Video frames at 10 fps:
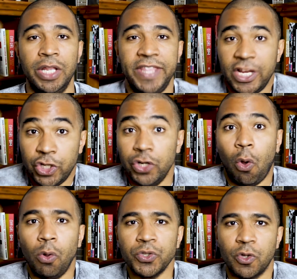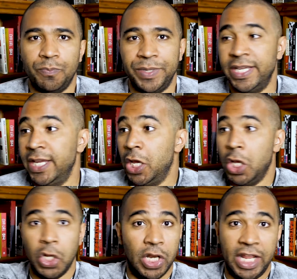there should also be
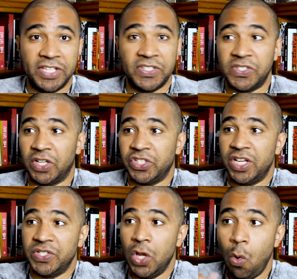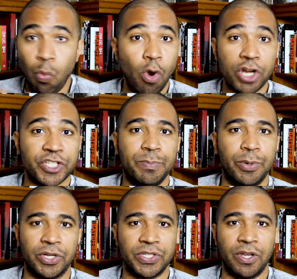lists such as worst
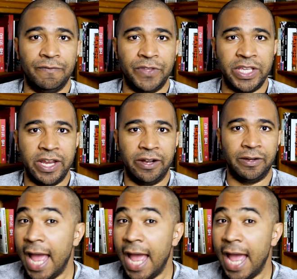books of the year.